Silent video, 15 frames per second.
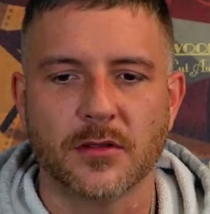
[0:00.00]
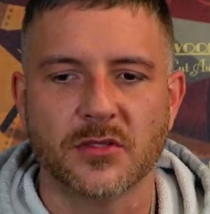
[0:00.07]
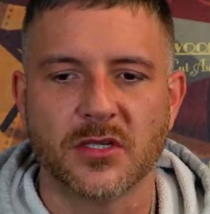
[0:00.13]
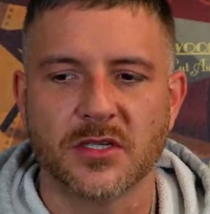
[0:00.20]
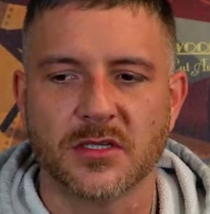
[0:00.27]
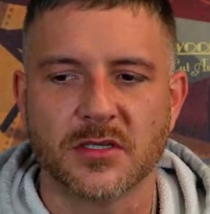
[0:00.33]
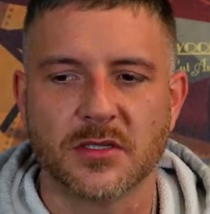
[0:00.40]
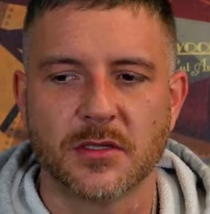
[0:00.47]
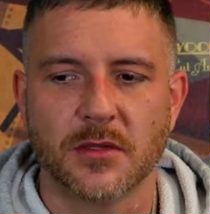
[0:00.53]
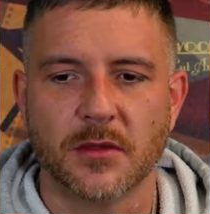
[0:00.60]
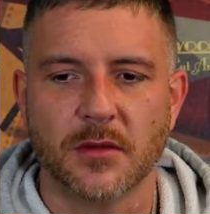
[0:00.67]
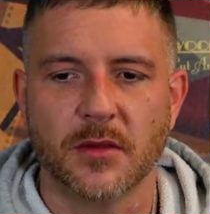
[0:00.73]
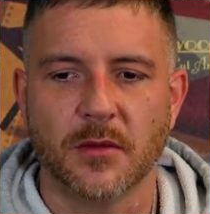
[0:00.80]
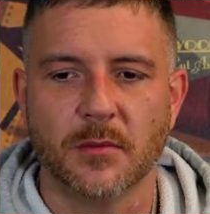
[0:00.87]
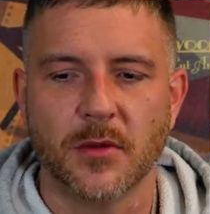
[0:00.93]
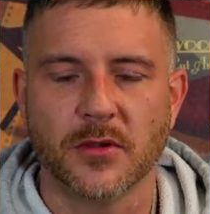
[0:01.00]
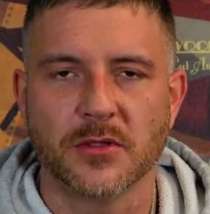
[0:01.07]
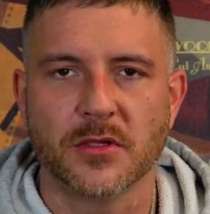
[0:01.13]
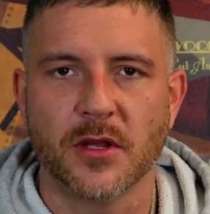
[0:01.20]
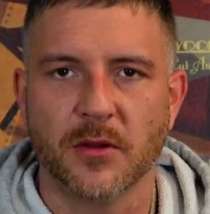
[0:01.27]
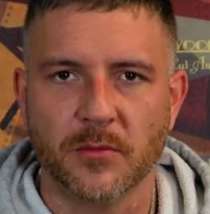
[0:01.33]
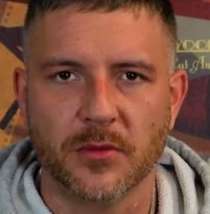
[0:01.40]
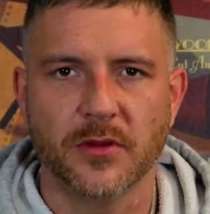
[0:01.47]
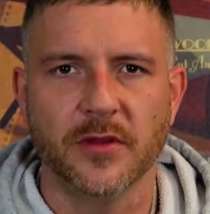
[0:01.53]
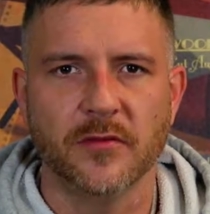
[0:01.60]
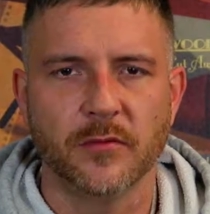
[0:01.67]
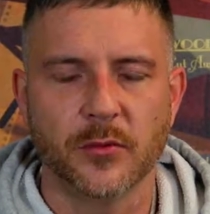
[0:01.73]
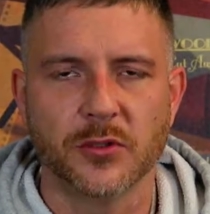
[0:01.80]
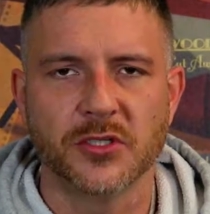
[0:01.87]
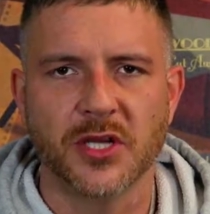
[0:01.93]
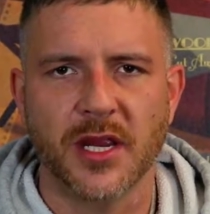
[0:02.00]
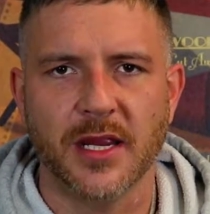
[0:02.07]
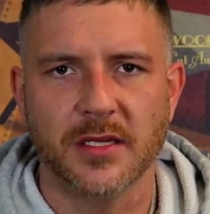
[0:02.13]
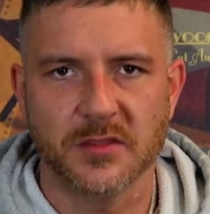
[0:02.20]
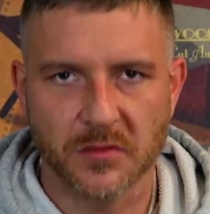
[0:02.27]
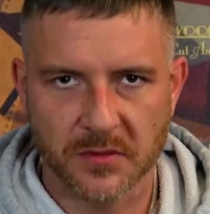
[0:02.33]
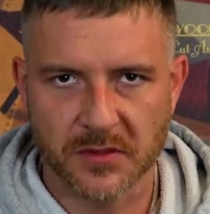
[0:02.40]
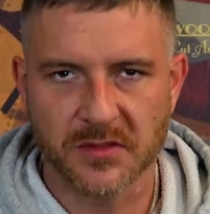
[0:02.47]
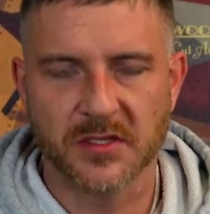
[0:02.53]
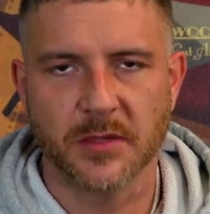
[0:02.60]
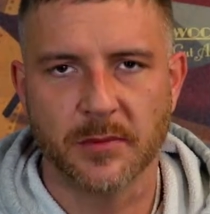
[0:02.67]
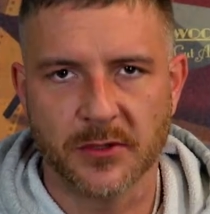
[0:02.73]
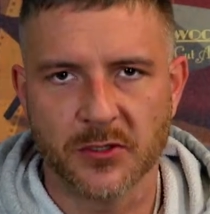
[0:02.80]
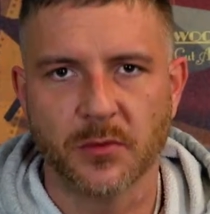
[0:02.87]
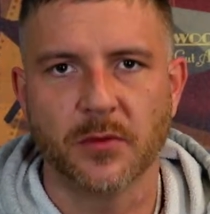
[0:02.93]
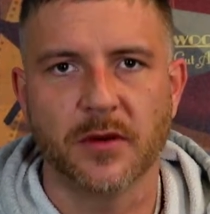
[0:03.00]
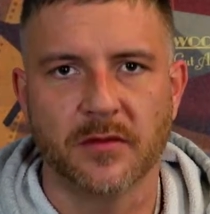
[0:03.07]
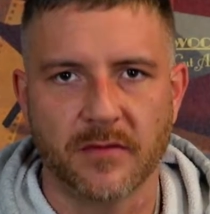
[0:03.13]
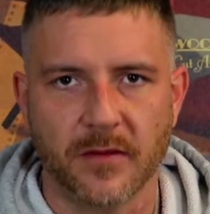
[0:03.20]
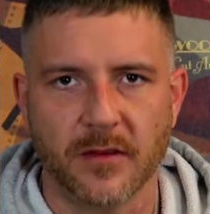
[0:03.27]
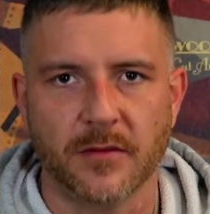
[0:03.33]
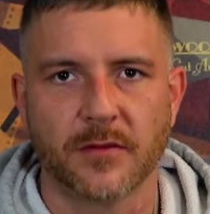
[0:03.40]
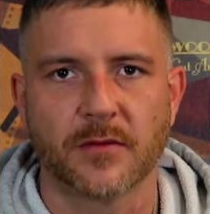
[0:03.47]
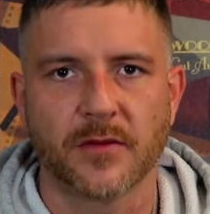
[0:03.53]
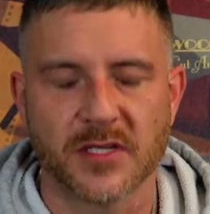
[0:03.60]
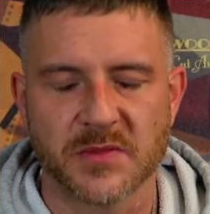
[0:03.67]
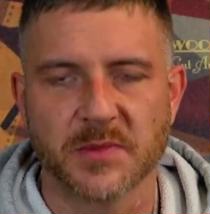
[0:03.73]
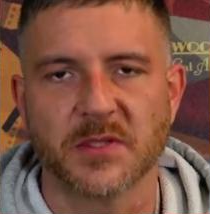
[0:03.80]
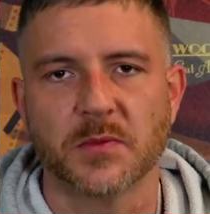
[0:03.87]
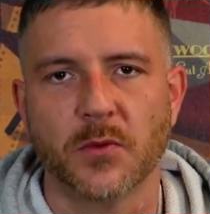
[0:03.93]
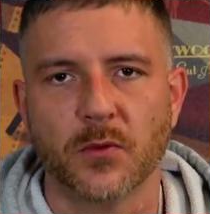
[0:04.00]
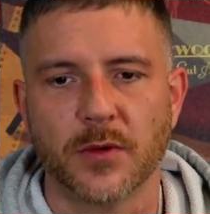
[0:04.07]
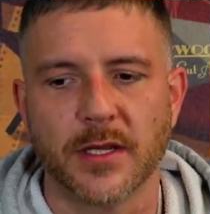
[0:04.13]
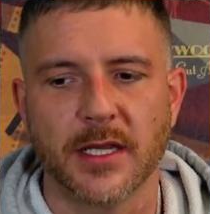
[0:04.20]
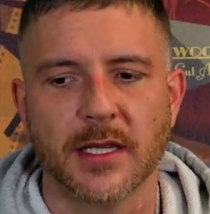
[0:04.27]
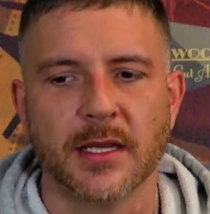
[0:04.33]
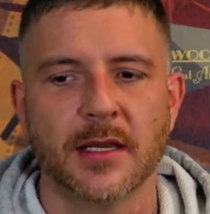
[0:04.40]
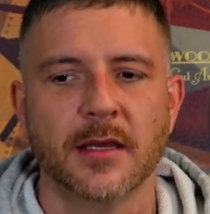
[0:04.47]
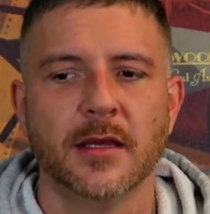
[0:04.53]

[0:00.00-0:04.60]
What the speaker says: just the most unbelievable change on December 25th, Christmas morning.